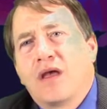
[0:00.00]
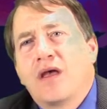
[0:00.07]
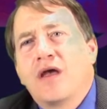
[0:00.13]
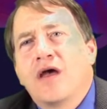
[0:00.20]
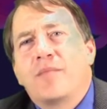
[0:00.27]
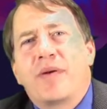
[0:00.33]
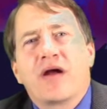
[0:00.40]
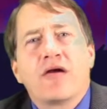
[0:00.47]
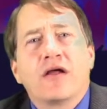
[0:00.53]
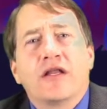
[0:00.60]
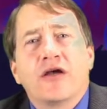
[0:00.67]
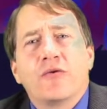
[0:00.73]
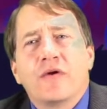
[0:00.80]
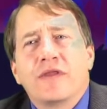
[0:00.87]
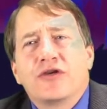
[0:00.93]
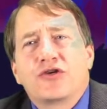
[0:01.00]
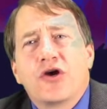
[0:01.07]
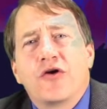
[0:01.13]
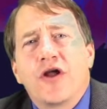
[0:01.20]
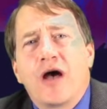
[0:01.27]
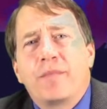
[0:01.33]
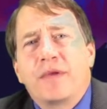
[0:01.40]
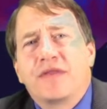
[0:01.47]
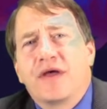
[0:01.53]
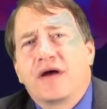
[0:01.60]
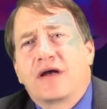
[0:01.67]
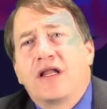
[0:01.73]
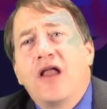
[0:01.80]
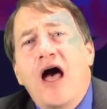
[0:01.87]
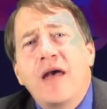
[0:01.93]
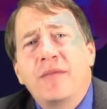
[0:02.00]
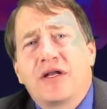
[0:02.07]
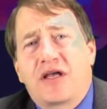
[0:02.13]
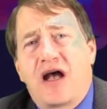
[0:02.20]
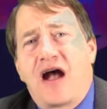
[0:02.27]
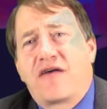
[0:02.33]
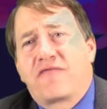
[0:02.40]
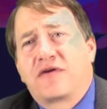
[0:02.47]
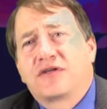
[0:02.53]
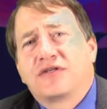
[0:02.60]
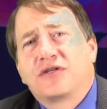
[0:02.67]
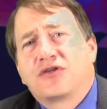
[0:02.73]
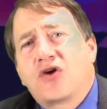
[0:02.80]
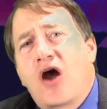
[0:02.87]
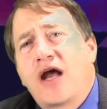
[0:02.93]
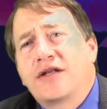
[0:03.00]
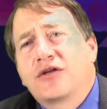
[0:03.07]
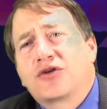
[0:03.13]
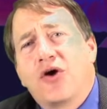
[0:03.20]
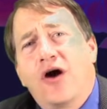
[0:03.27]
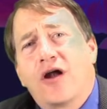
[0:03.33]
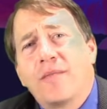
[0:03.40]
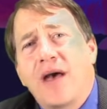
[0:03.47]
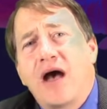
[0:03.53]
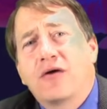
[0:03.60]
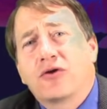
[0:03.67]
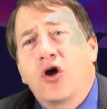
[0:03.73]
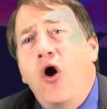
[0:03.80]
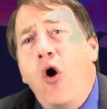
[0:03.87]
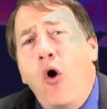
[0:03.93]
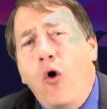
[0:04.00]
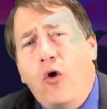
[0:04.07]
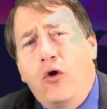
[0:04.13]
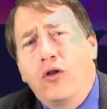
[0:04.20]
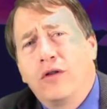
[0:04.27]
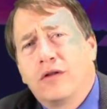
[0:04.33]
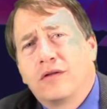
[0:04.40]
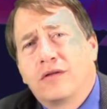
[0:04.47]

Apparently, when they showed up at the climate conference and tried to talk about coal,